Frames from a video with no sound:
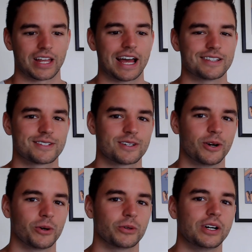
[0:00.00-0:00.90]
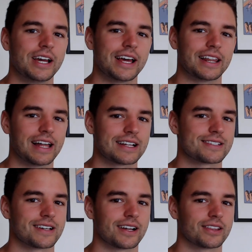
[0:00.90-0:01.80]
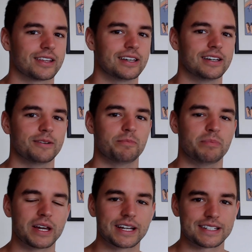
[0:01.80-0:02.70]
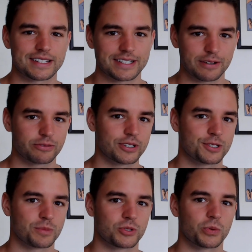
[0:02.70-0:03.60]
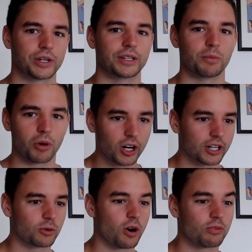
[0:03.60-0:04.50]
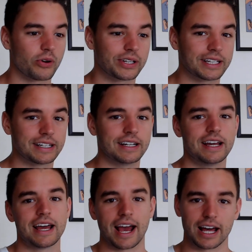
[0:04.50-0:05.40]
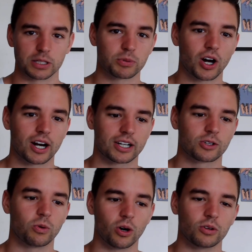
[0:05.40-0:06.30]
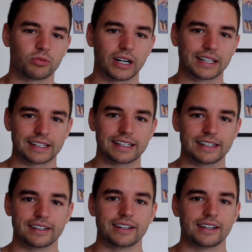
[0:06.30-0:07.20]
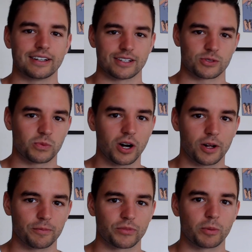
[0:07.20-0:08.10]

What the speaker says: And so that's the biggest difference between the marketing qualified lead and the product qualified lead as well.